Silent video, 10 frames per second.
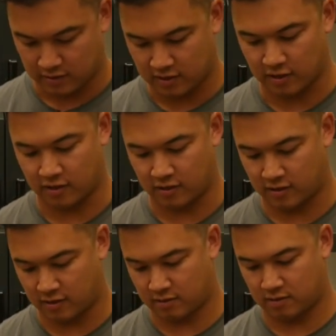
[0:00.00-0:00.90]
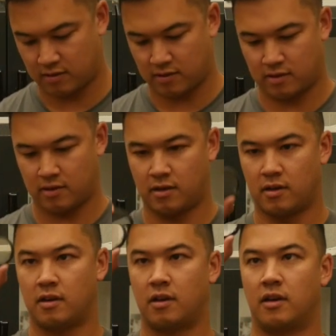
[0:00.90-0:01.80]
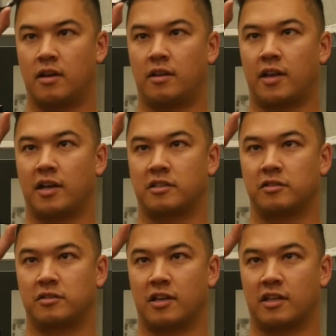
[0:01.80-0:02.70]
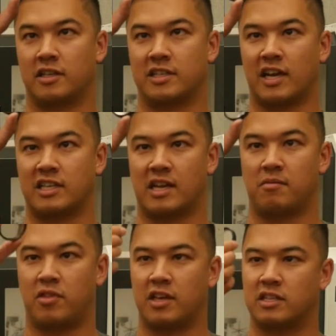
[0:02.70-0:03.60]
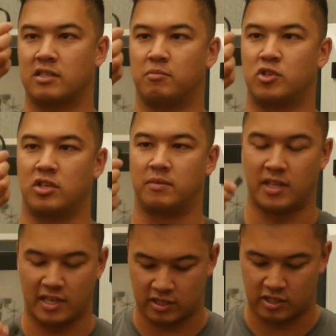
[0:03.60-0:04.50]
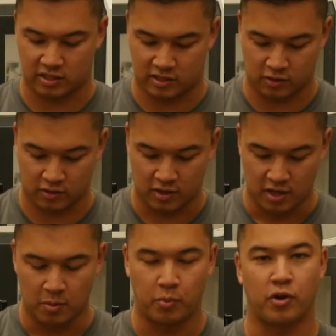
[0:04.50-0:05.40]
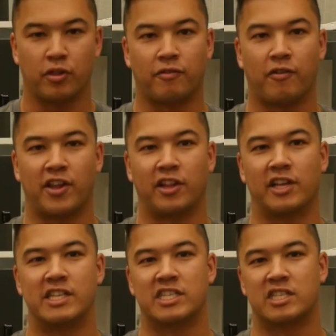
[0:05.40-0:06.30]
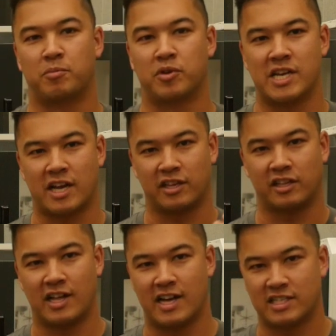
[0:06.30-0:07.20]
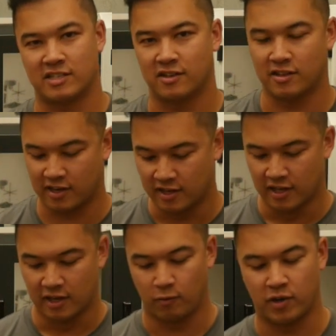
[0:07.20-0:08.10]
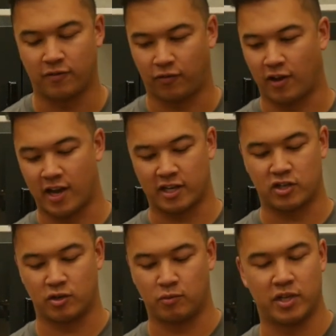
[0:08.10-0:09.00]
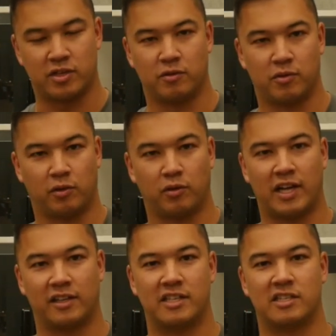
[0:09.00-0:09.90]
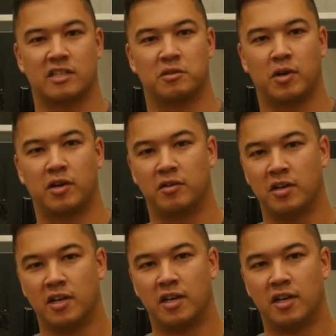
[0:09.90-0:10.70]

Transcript: So, and that actually looks like the exact same thing. So I'm assuming these are just to put on the front of the lenses to protect the glass, so that when you're flying, we do it with all our lenses as well.